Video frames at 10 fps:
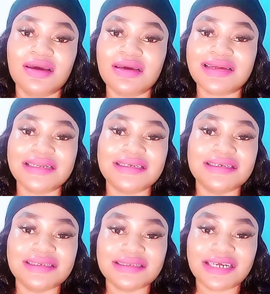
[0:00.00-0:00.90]
It can
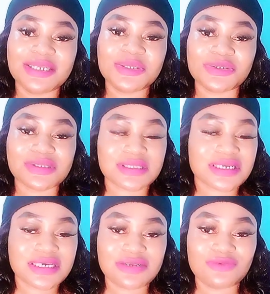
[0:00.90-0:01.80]
irritate your
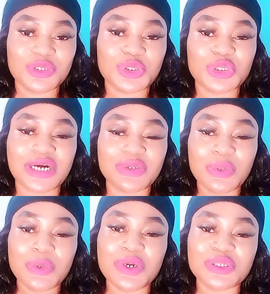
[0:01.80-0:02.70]
skin, which you are
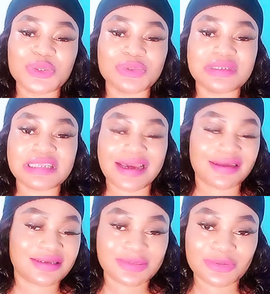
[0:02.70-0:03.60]
not going to
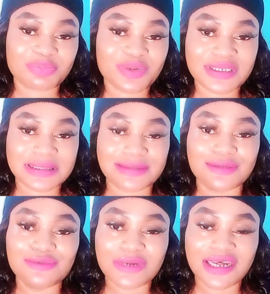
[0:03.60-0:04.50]
like. So please
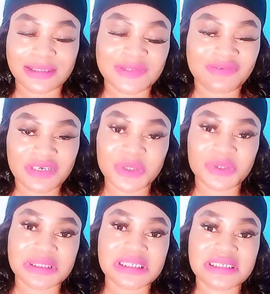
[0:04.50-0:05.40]
don't exfoliate
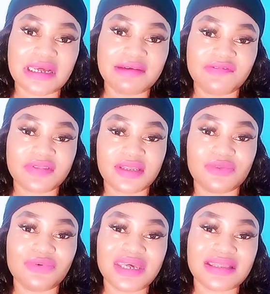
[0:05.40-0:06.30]
your skin every day.
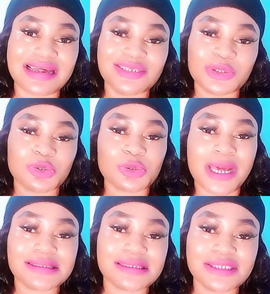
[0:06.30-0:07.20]
Do it at least
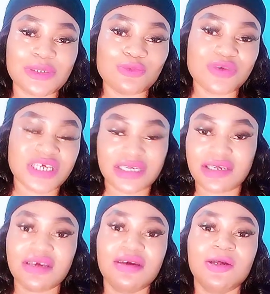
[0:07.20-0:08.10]
twice in a
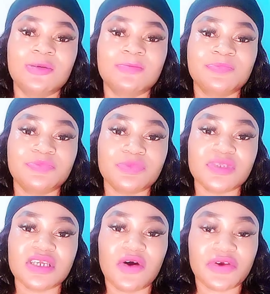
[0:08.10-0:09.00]
week.
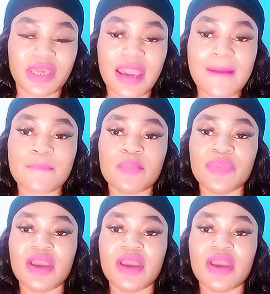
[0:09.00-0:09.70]
Okay?